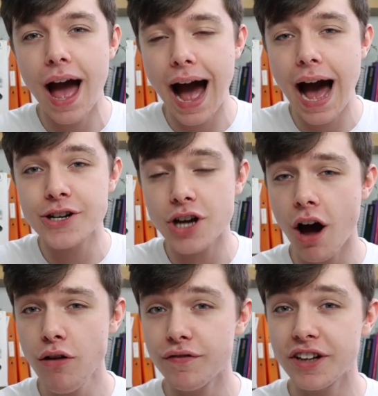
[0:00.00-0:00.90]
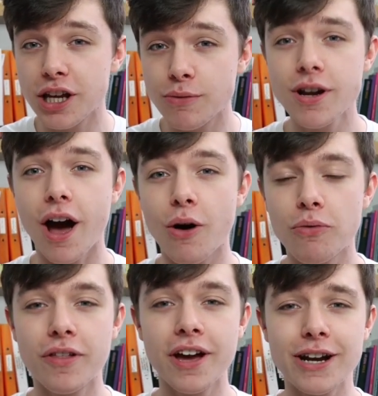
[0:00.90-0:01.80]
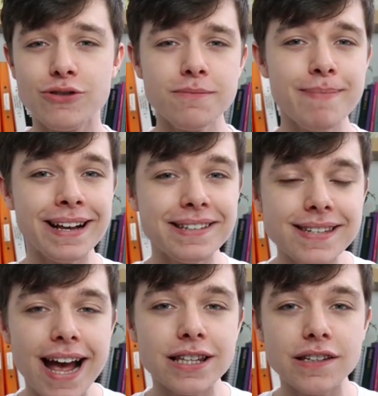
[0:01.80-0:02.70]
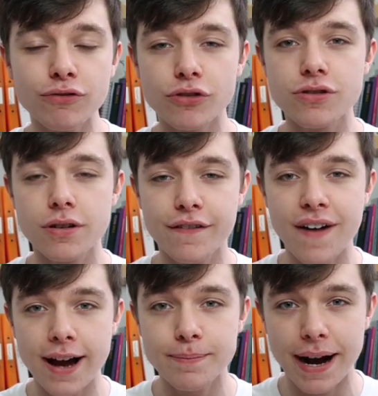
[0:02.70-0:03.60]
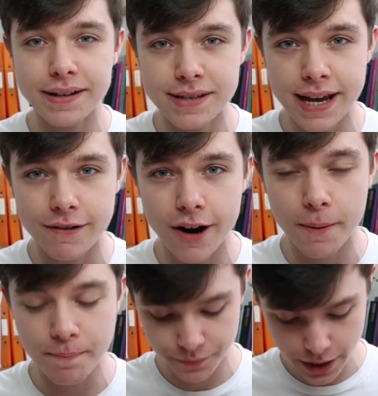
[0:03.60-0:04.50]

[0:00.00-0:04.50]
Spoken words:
And hopefully you know that it doesn't make sense for us to divide by 0.